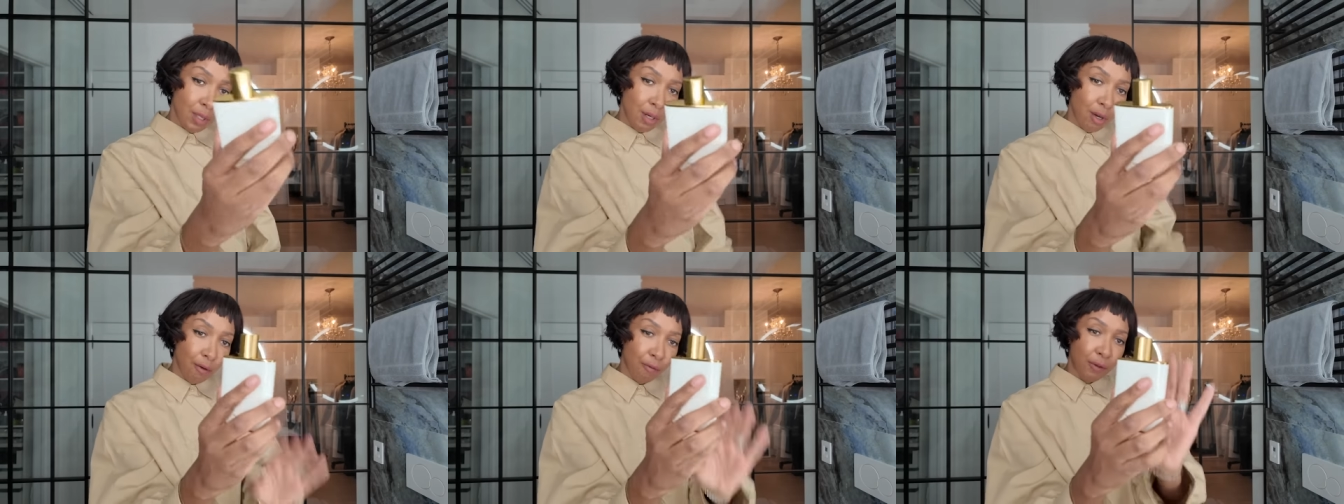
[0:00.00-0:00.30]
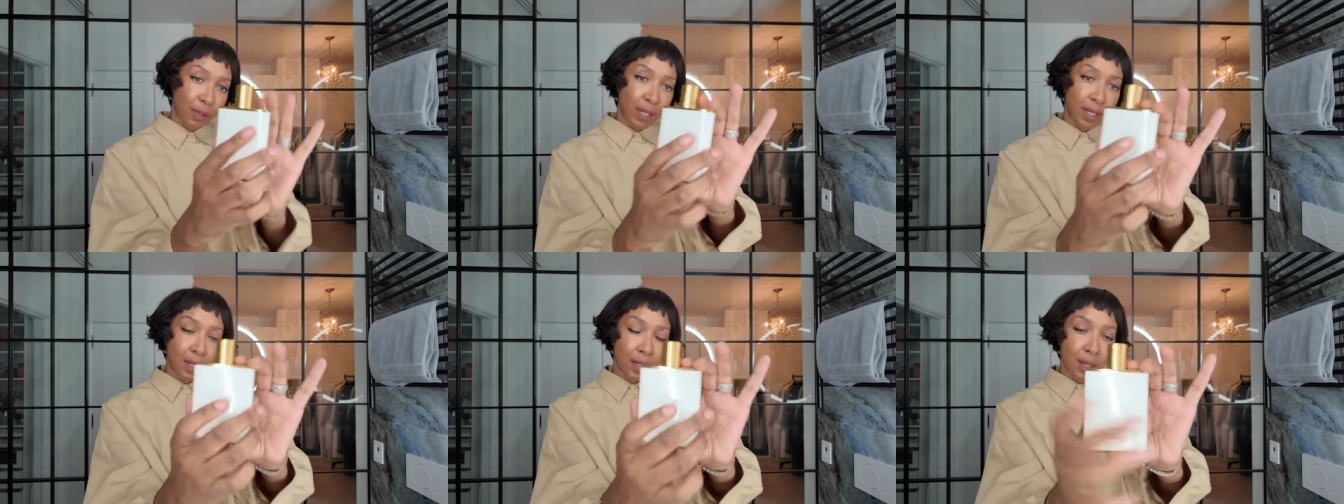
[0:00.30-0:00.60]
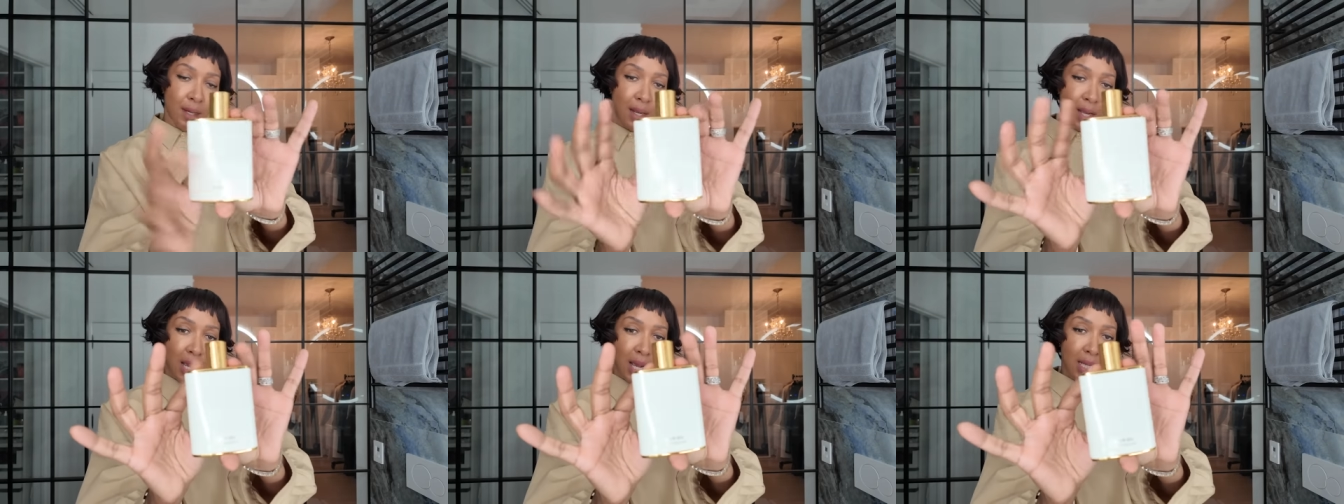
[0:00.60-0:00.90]
of it,
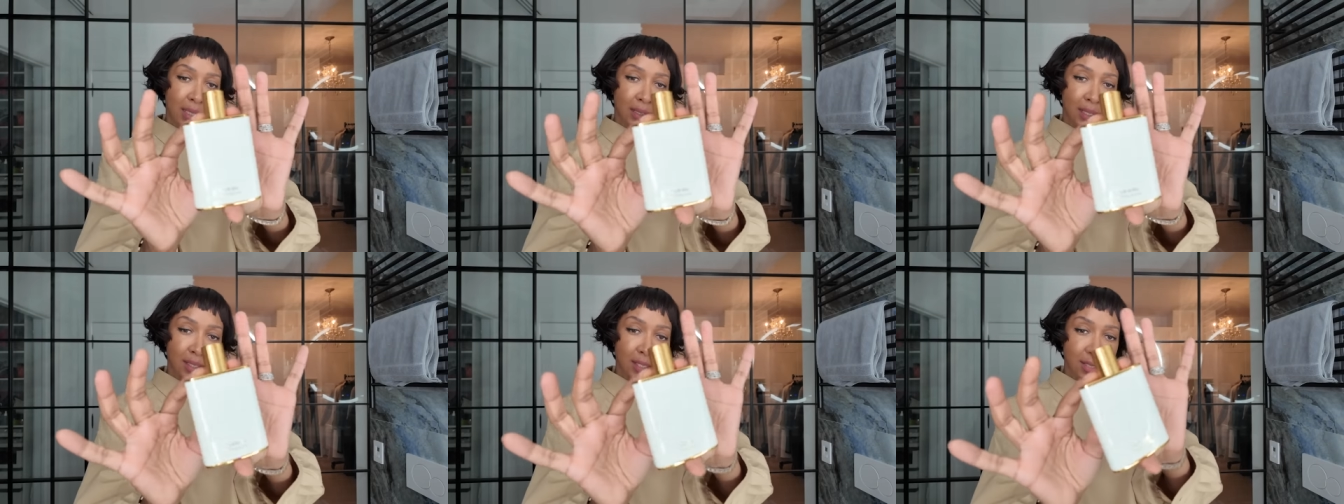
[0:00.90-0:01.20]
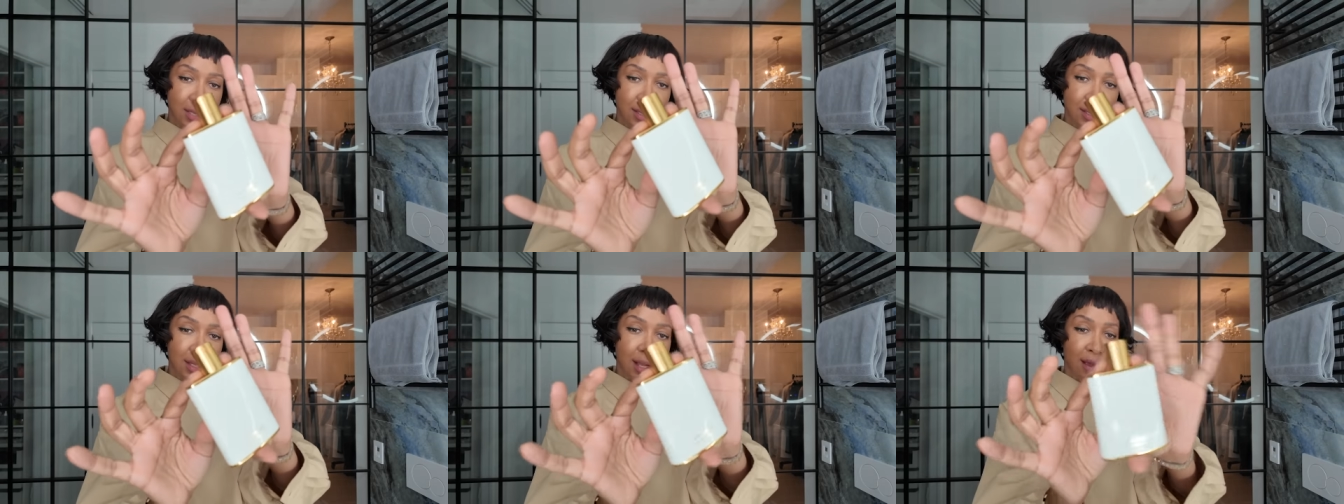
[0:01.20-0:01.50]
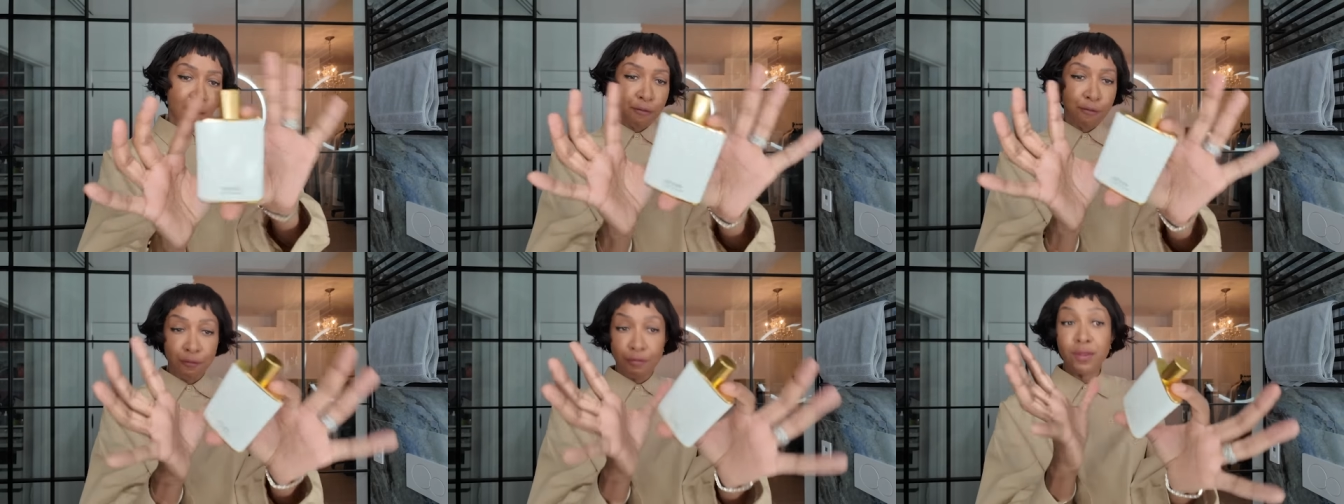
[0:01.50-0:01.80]
and I just
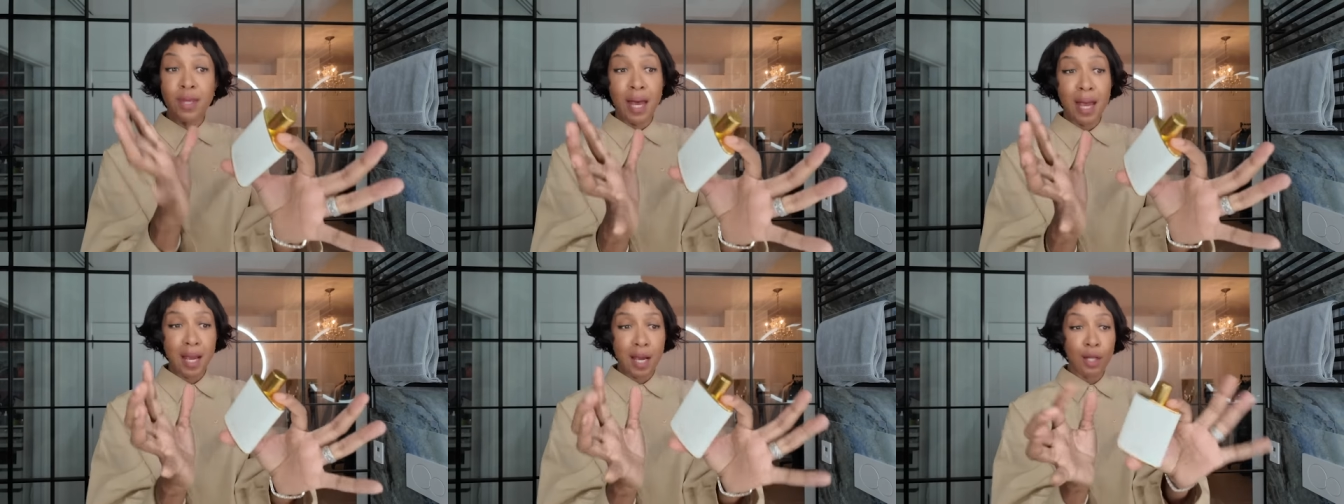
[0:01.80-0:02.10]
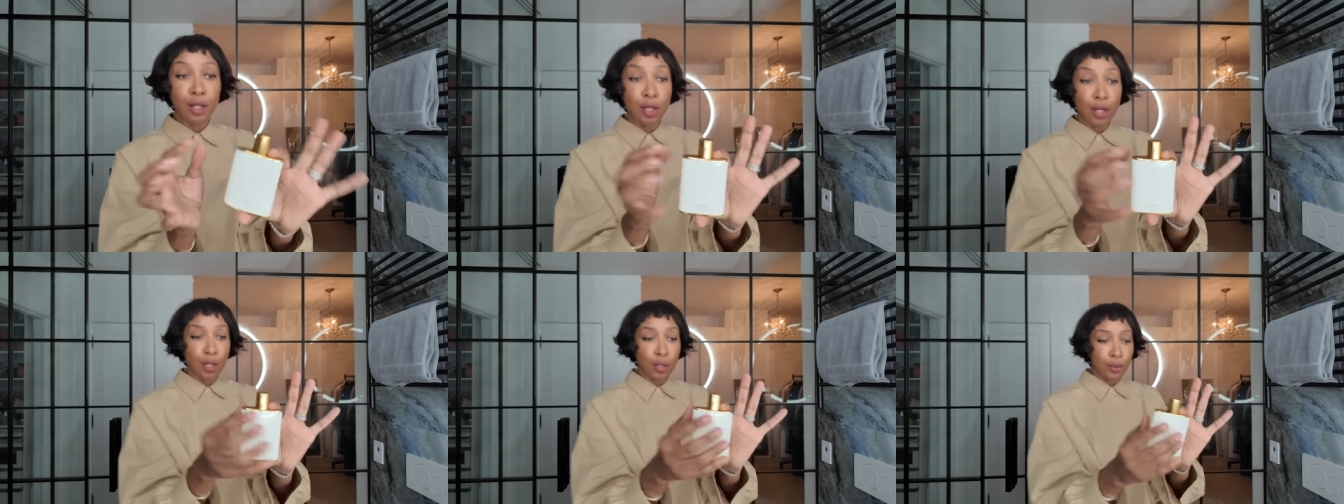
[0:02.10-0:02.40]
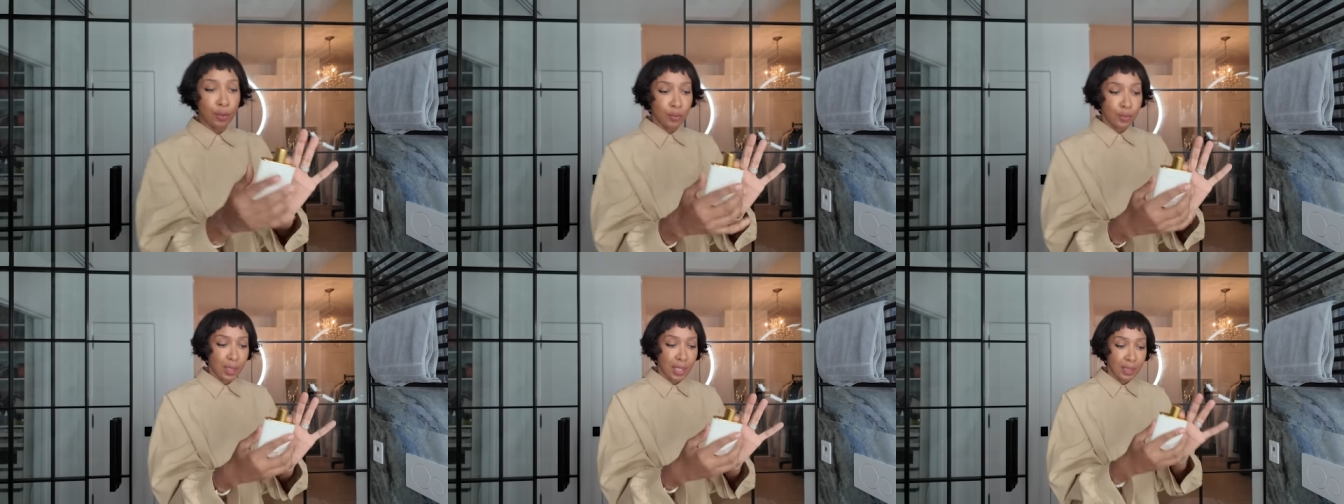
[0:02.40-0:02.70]
love that
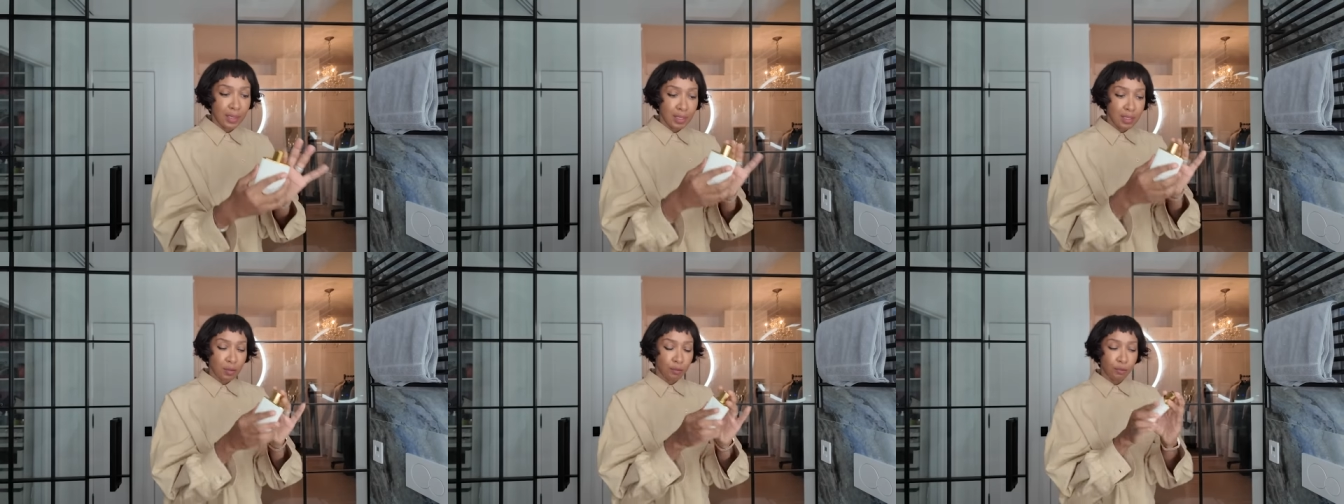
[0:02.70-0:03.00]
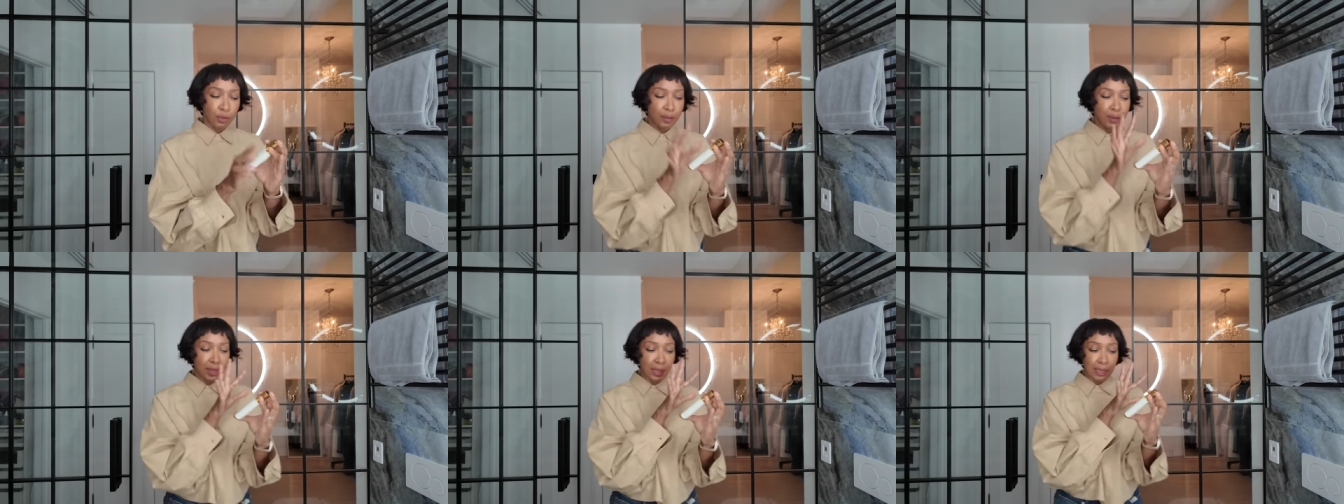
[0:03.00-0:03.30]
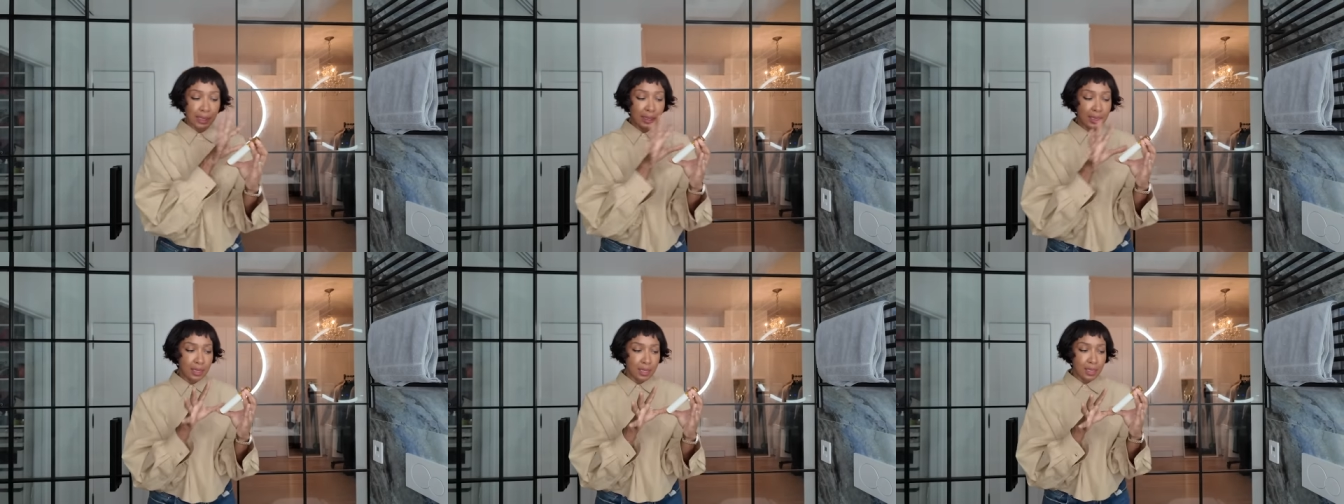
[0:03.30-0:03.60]
alone, and it's very
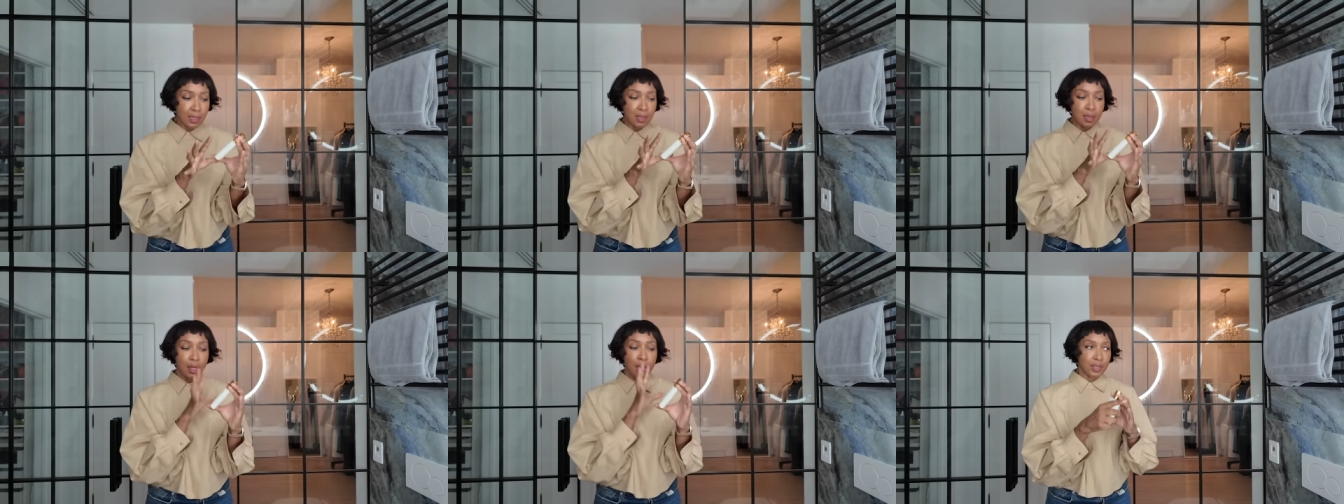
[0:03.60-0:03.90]
clean.